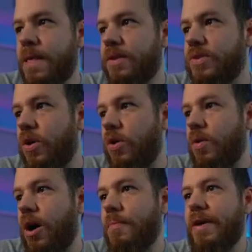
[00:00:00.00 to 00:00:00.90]
so
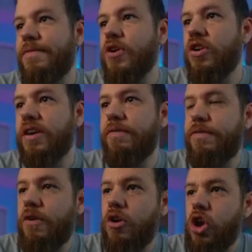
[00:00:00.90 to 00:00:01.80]
um, if you're looking
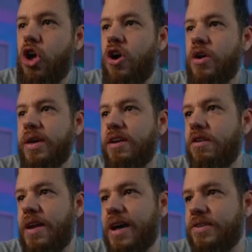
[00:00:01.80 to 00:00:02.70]
for a long here
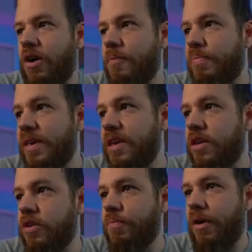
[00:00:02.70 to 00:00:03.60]
on
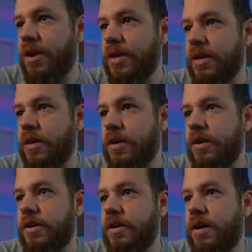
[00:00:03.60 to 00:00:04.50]
XRP you probably
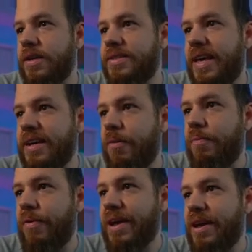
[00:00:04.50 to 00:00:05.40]
could uh, take a
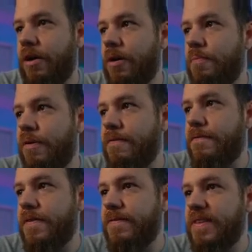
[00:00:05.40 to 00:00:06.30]
breakout above
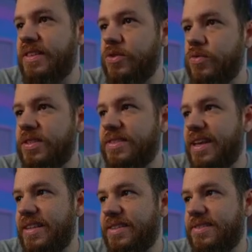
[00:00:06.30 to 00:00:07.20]
52
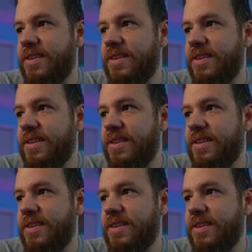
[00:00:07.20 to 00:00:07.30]
cents